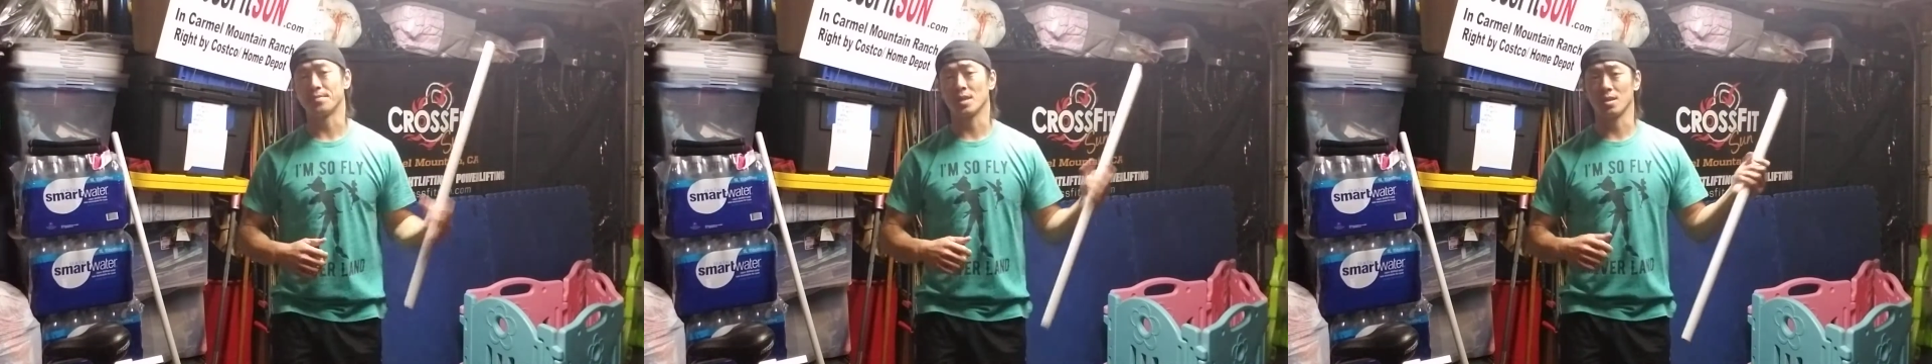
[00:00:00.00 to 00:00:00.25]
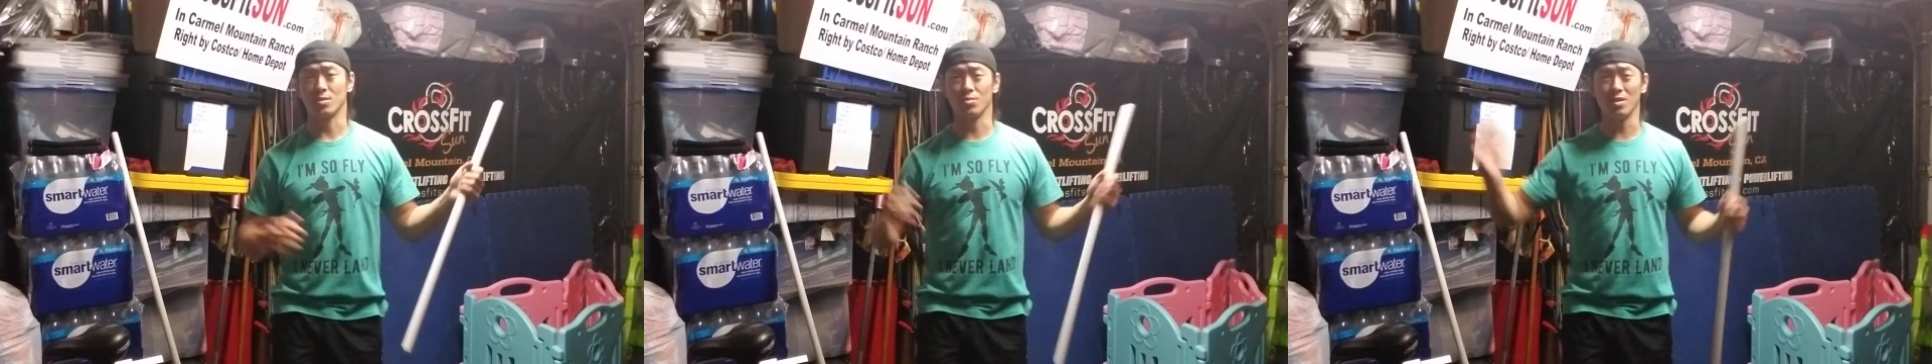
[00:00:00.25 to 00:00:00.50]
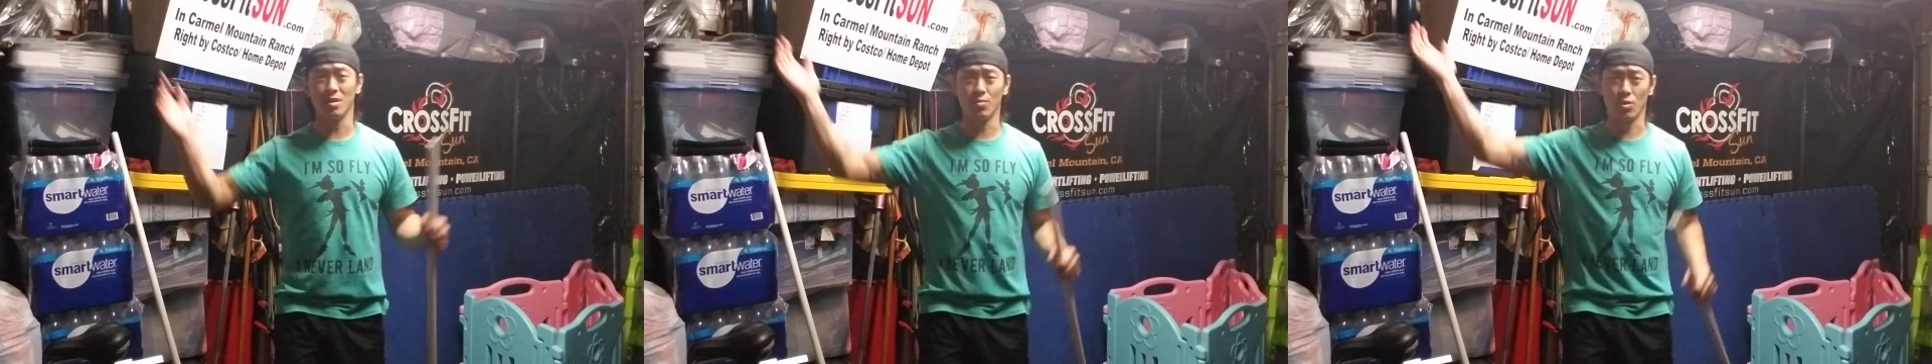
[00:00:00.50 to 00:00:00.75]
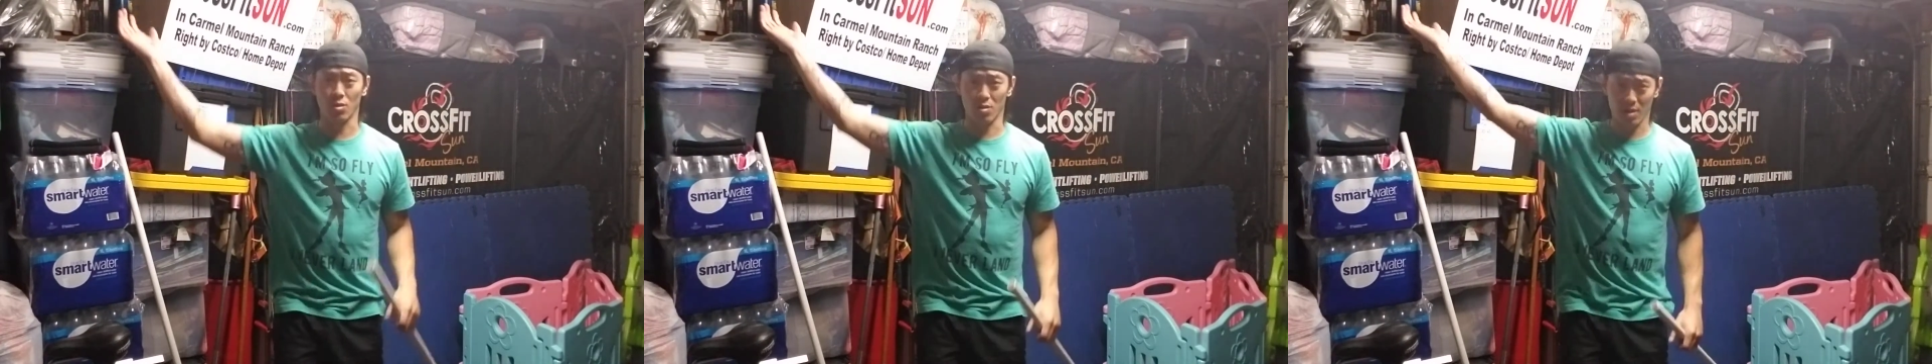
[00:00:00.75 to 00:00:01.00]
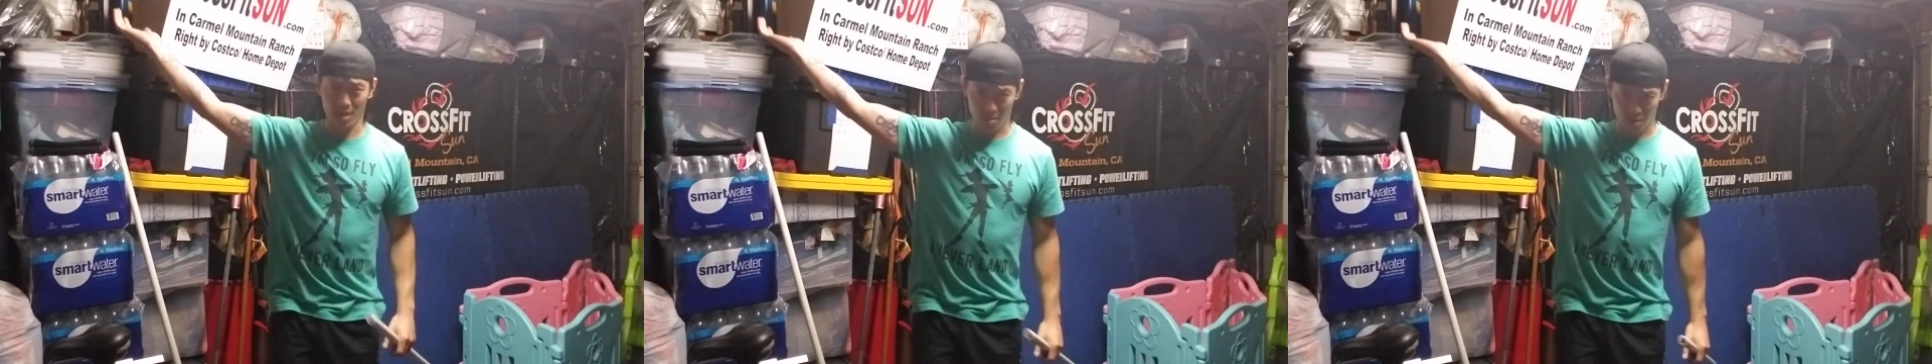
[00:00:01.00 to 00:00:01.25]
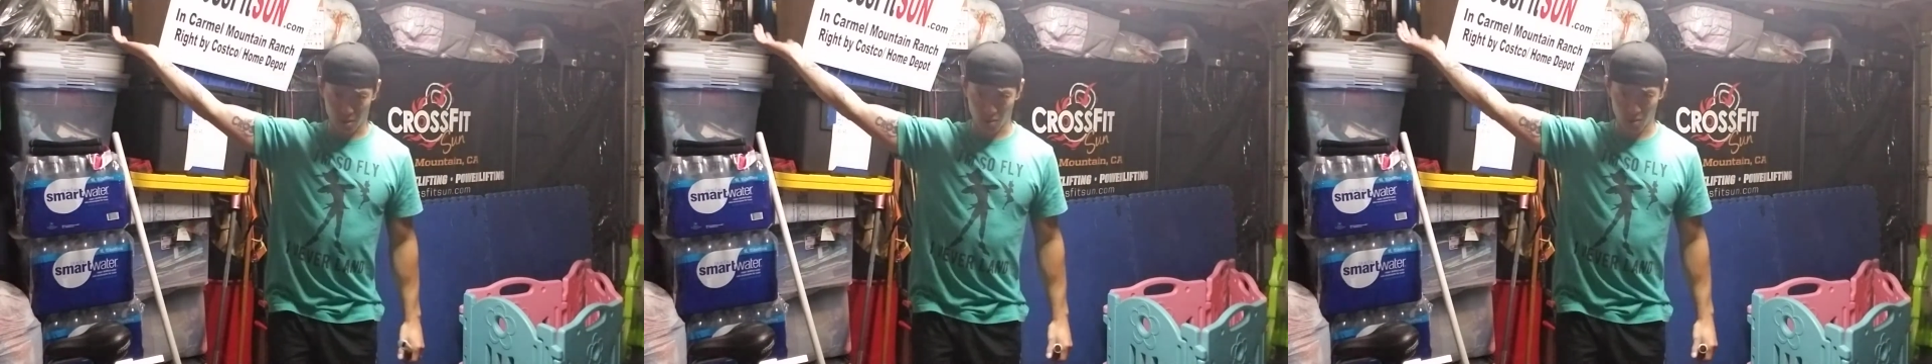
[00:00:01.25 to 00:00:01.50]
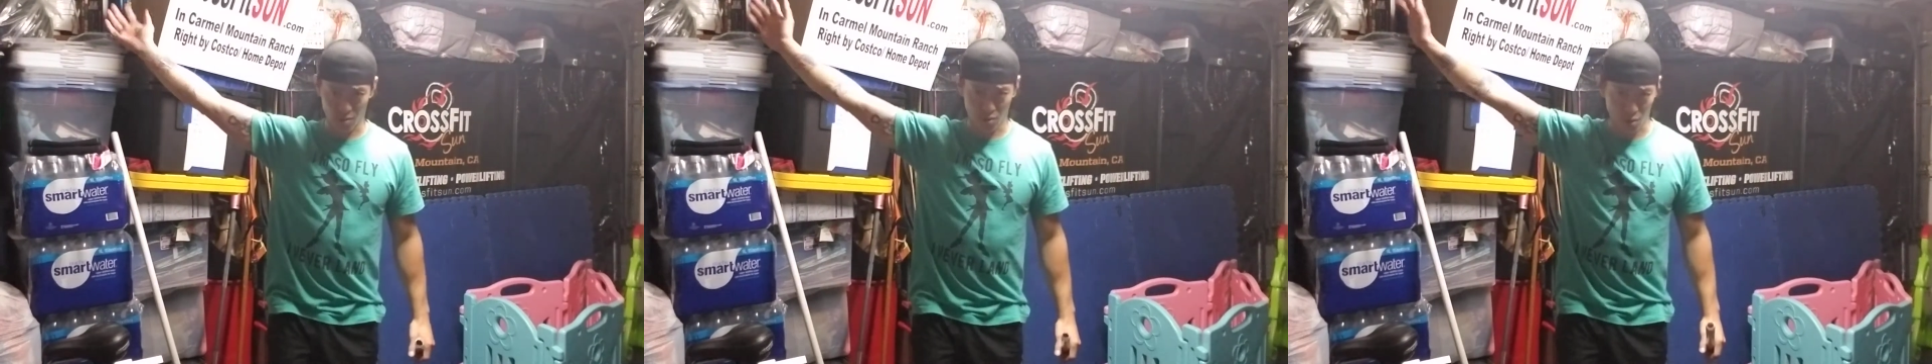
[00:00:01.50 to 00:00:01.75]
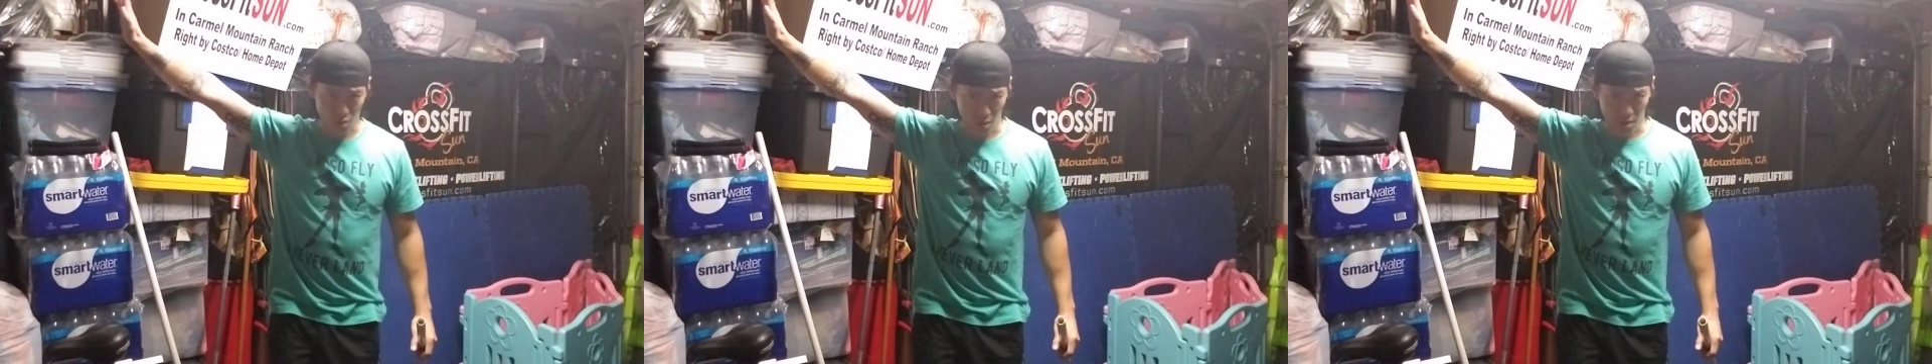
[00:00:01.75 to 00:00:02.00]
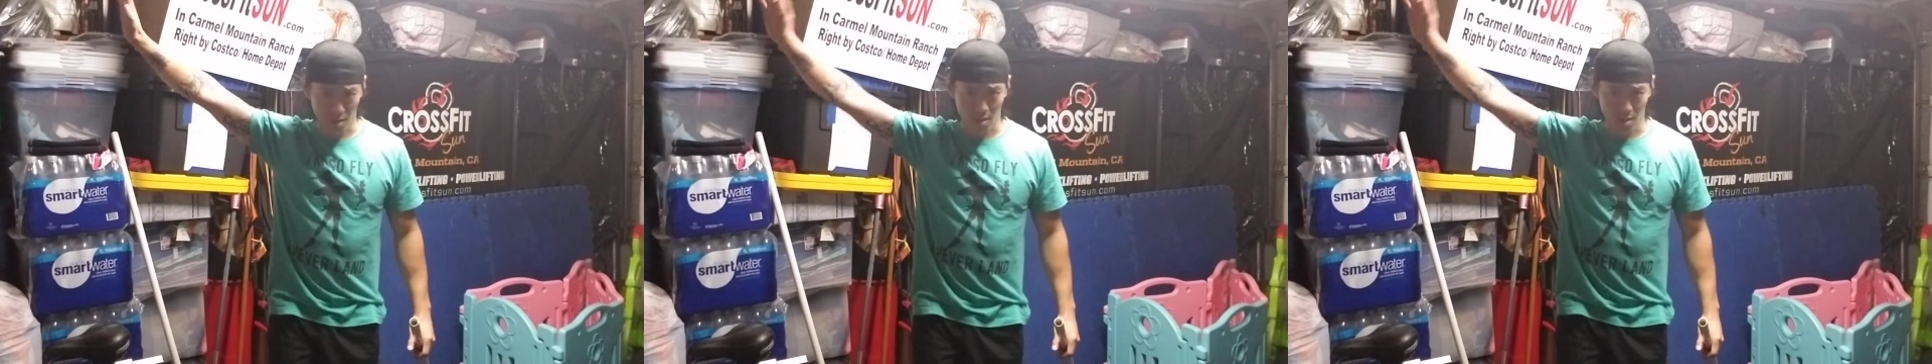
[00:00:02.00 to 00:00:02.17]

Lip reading: It's really more internal torque.